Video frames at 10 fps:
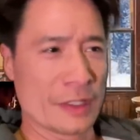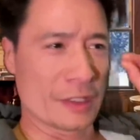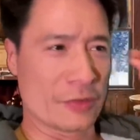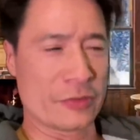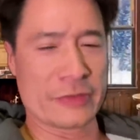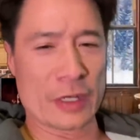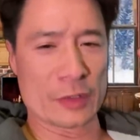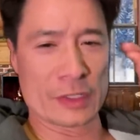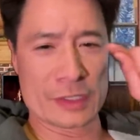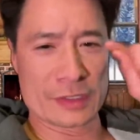and
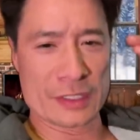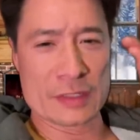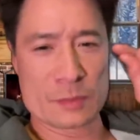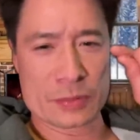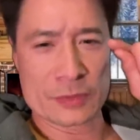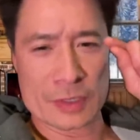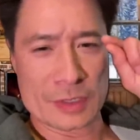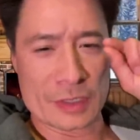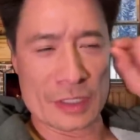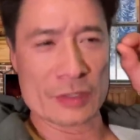staring deep
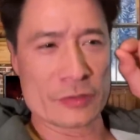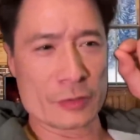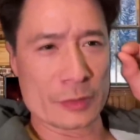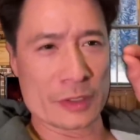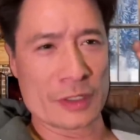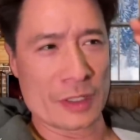into it